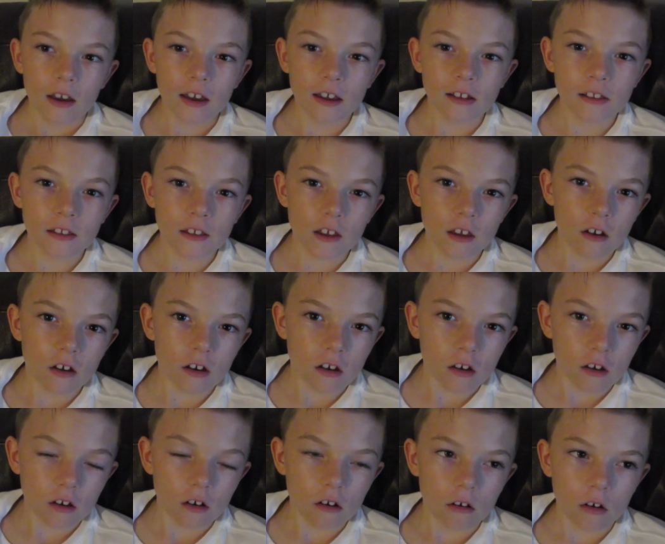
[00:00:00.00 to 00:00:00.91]
Hey
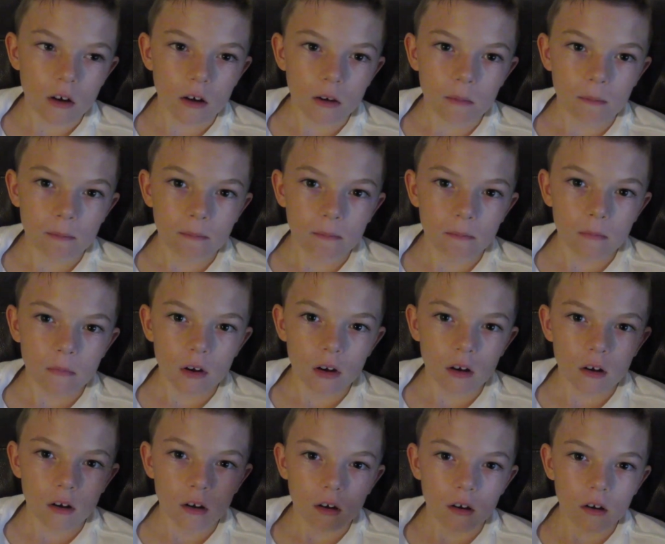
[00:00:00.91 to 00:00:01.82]
Leah, um,
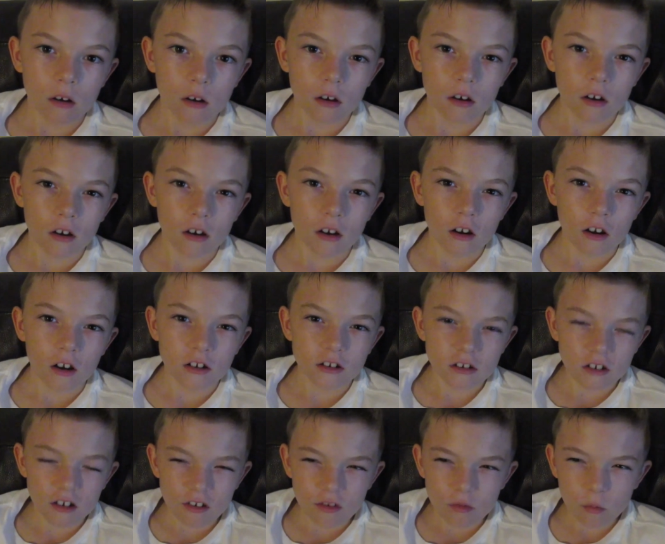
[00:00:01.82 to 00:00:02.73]

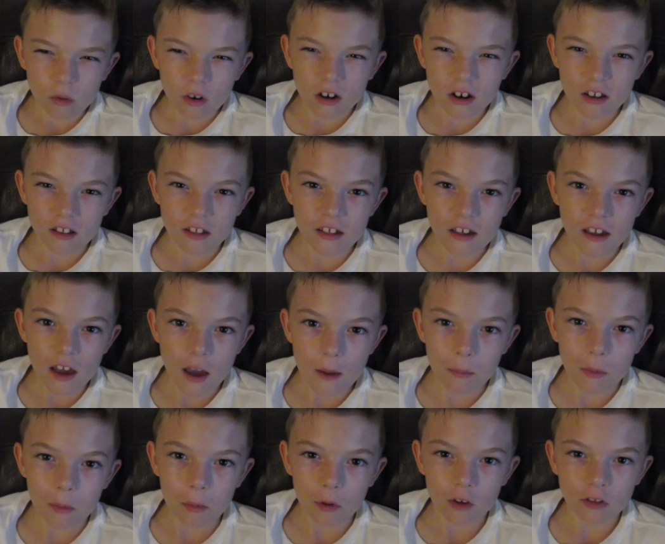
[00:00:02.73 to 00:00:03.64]
I just wanted to say
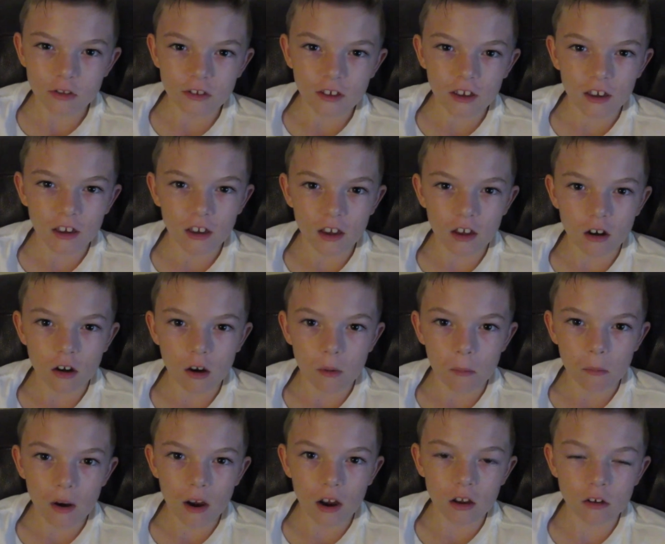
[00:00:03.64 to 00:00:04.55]
happy birthday and
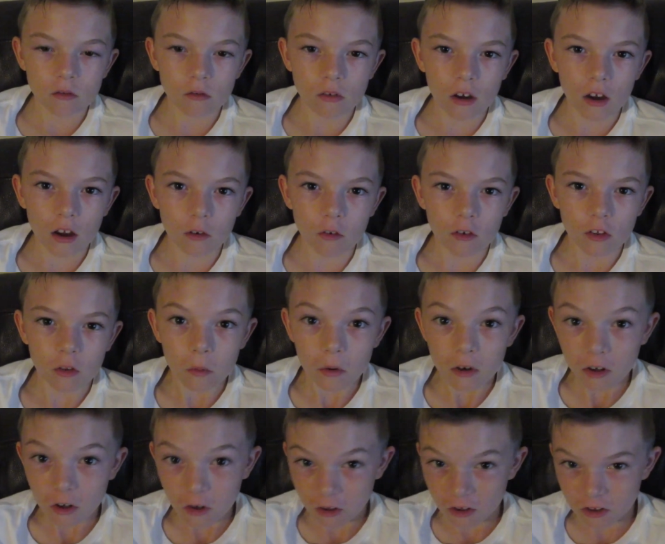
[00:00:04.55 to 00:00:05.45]
um, I, I really
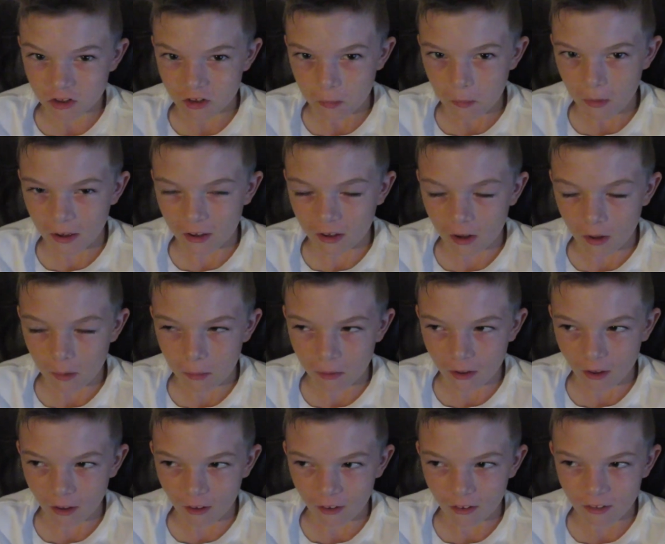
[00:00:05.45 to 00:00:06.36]
want to go to Jamaica
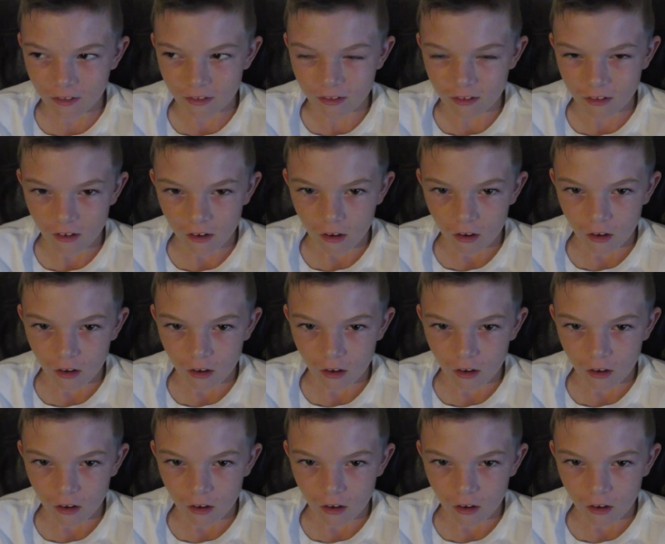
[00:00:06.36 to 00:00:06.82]
because